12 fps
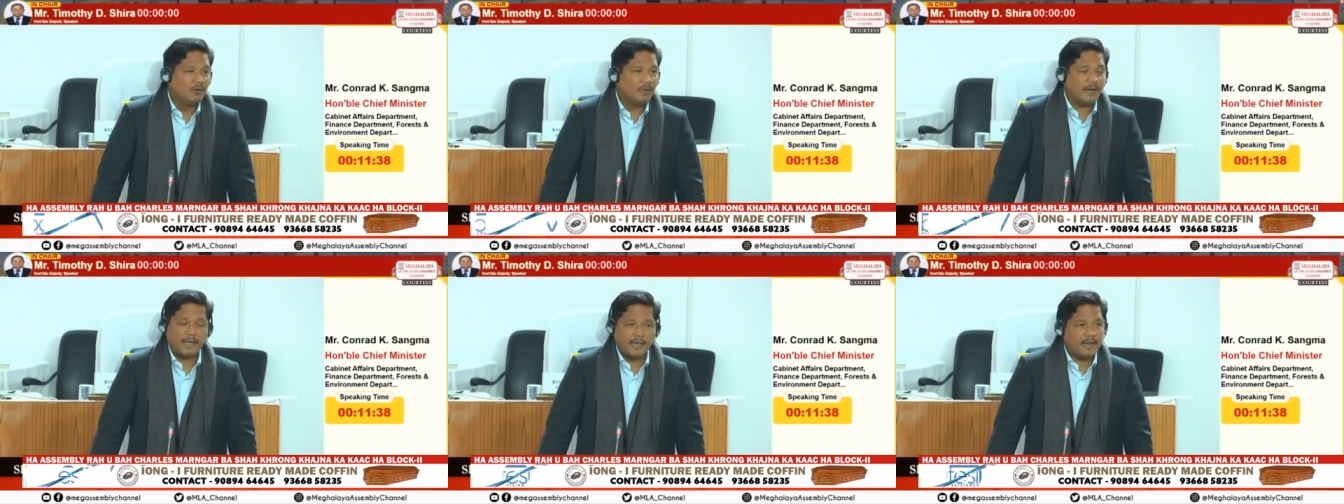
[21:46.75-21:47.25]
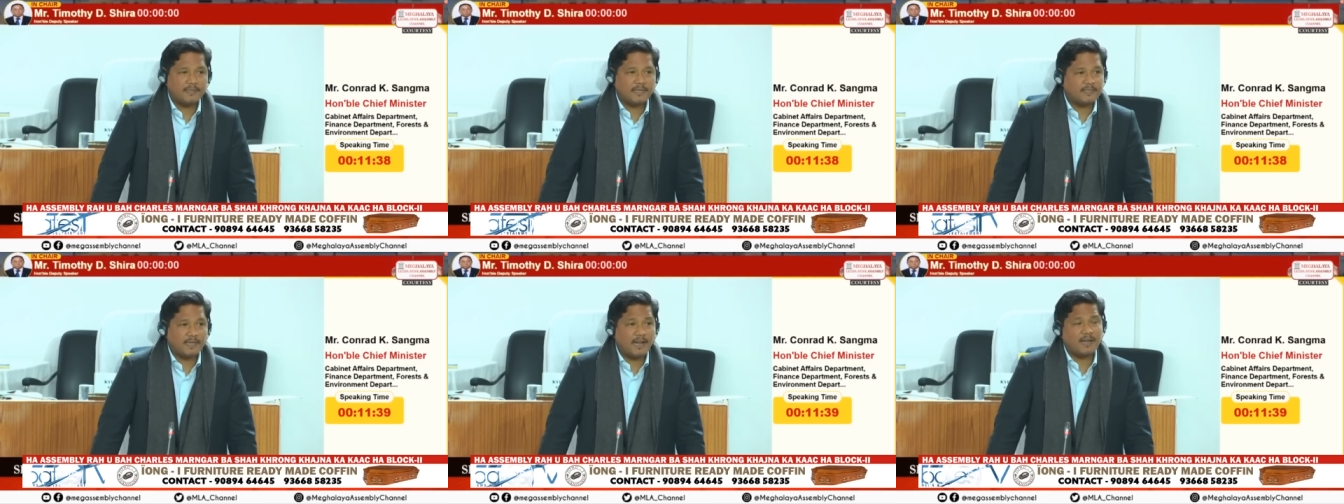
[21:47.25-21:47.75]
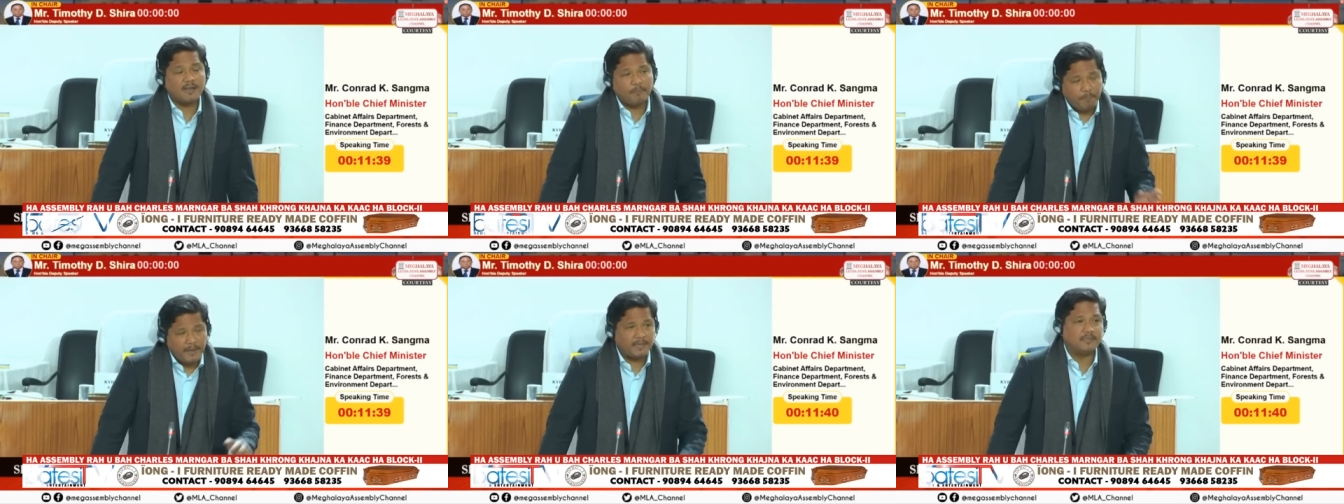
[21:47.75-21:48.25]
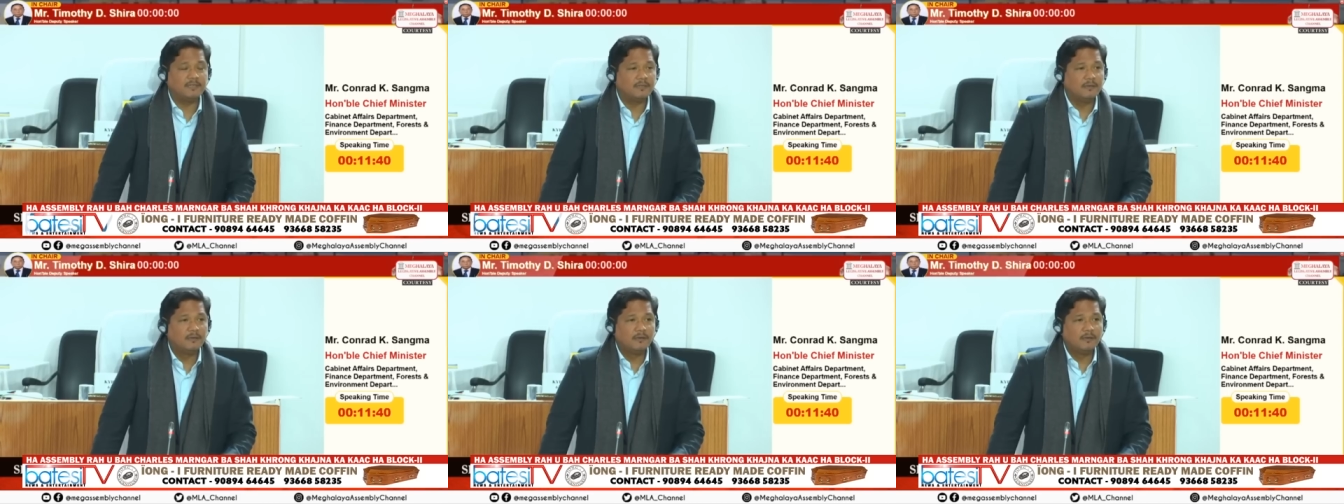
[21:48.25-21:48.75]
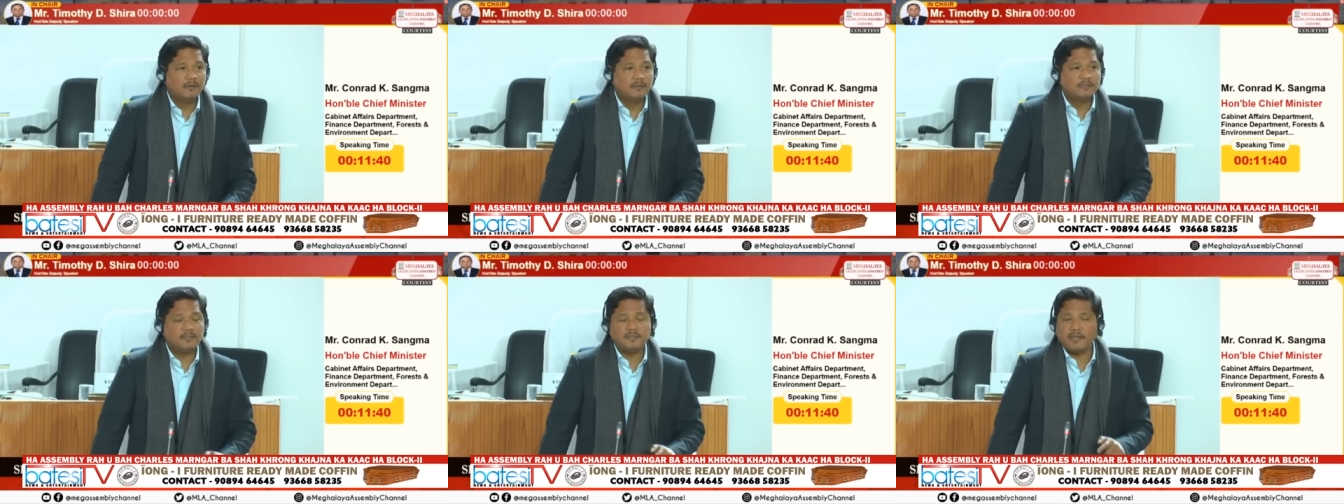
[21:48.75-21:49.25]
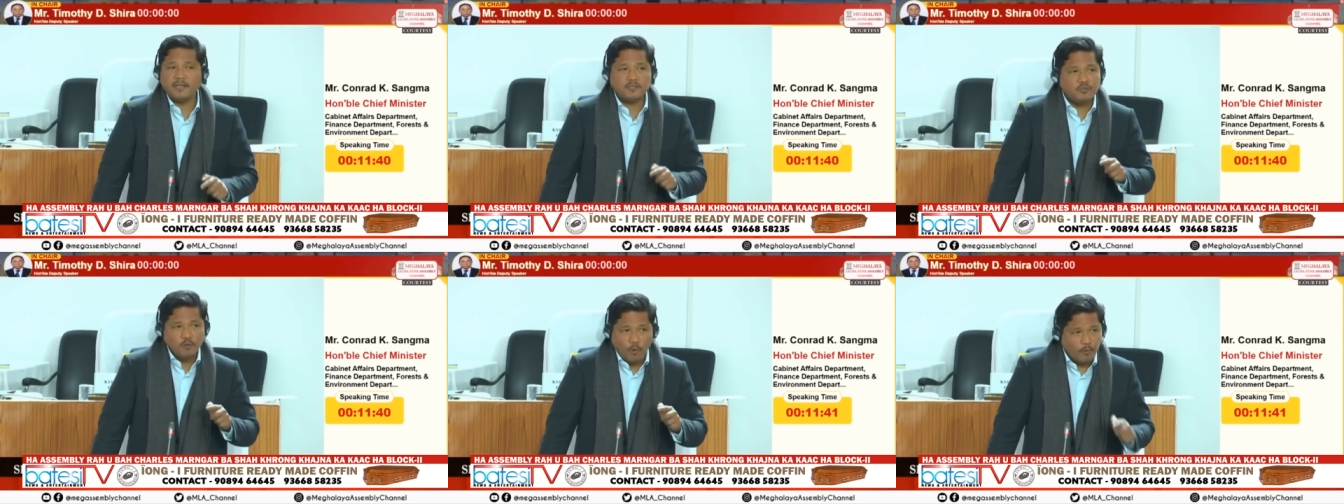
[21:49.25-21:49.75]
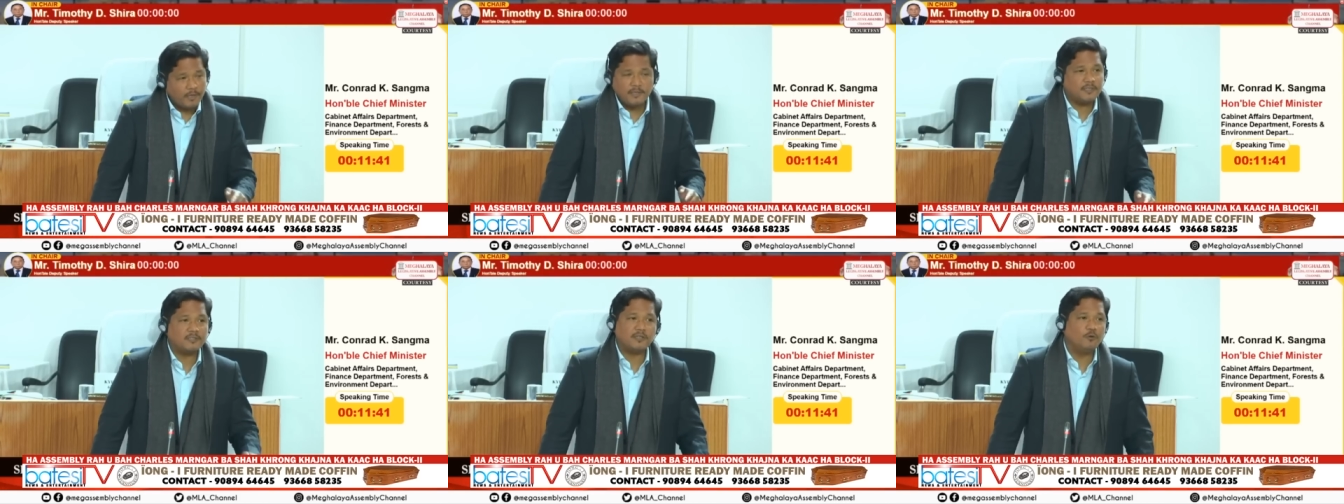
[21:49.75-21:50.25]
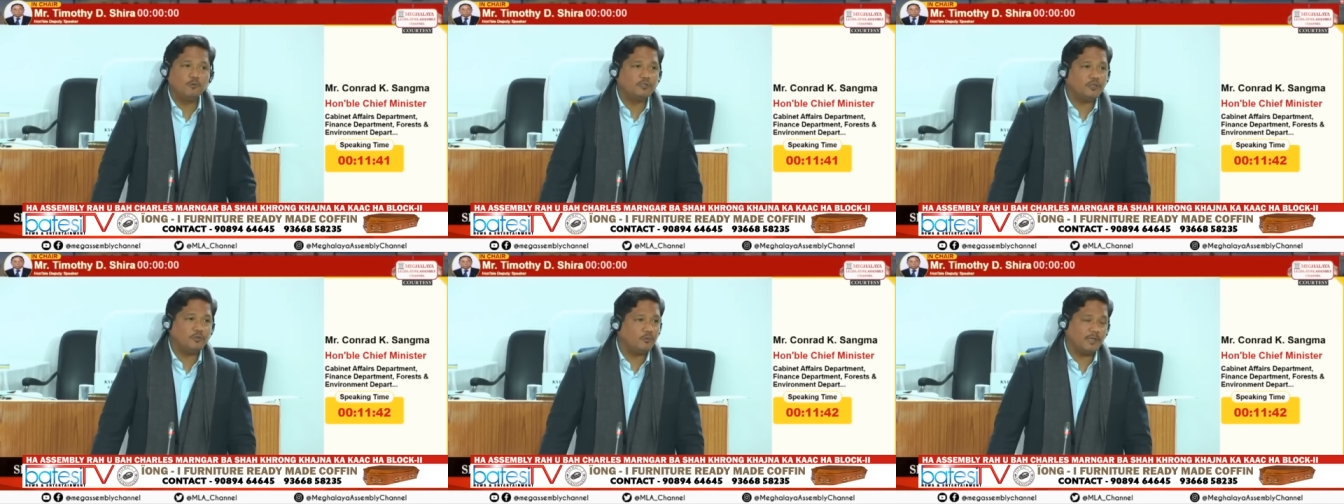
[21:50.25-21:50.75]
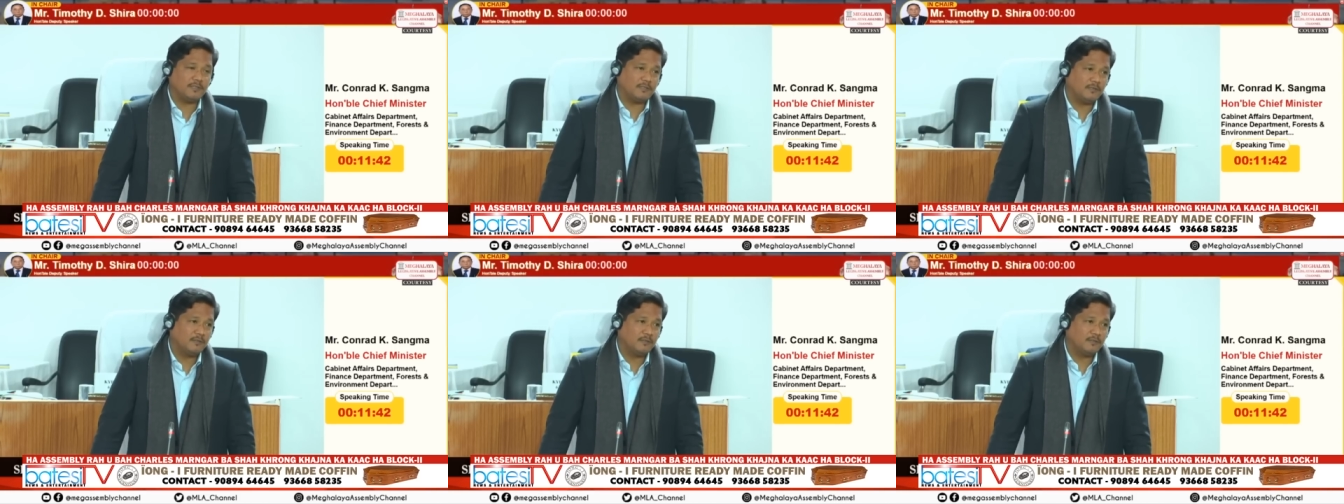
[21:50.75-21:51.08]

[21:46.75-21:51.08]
And again, as I said, I repeat, so there is no easy solution to this.